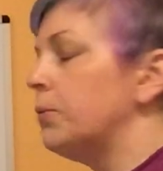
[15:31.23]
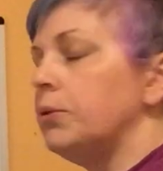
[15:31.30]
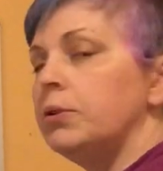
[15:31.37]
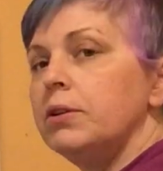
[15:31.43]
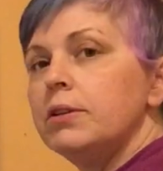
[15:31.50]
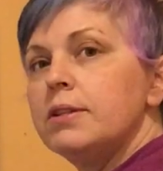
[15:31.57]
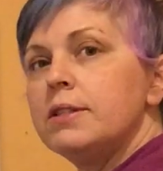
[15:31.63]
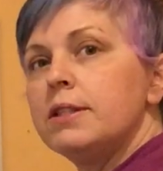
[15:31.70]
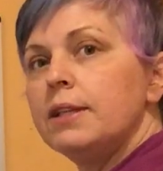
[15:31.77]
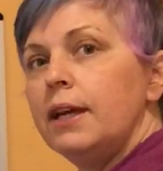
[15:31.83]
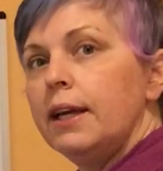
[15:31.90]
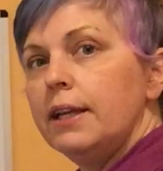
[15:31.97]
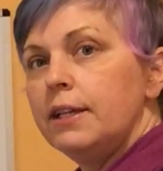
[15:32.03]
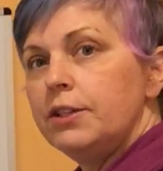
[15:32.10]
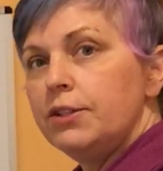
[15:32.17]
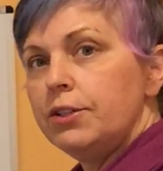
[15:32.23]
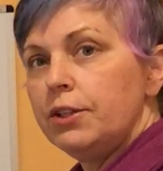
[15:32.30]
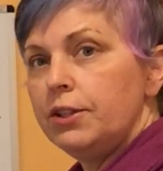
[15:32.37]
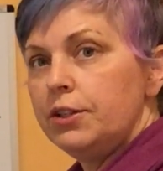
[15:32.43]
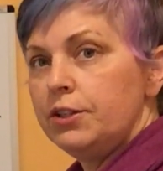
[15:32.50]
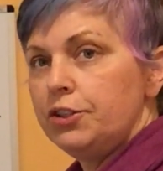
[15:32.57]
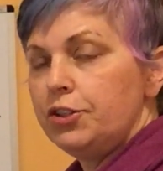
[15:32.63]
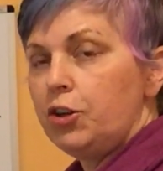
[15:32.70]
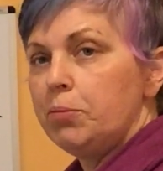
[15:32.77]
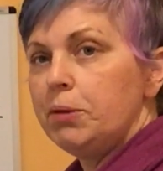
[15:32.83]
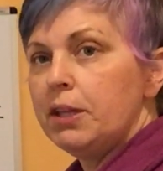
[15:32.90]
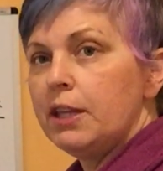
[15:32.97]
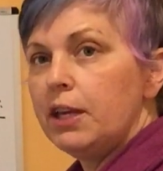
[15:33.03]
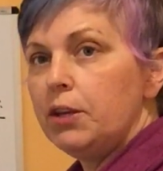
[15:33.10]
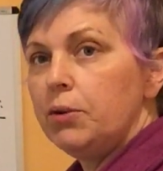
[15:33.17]
rules and show
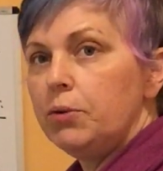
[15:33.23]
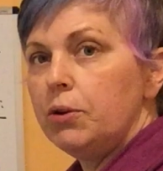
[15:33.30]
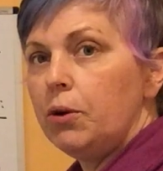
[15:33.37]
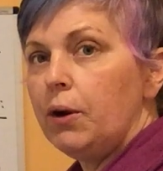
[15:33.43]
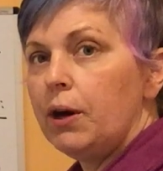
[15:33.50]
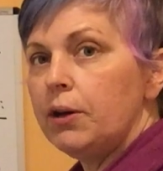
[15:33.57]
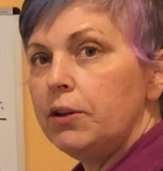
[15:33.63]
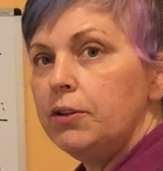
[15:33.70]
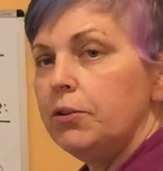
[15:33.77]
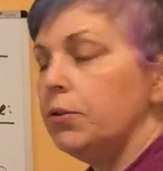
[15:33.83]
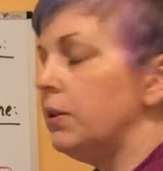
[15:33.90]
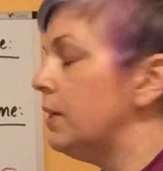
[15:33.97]
me that you know how to do